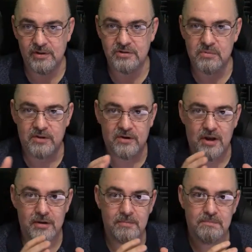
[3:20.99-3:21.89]
it's whether or
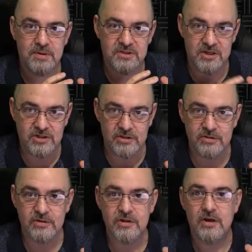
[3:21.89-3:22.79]
not
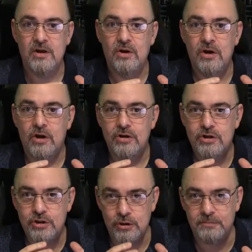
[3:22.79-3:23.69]
positions the position
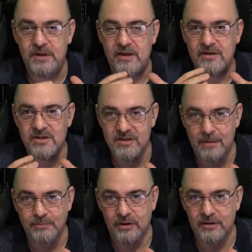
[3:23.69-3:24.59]
should right. be
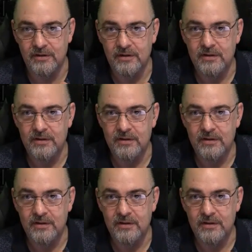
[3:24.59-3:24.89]
accepted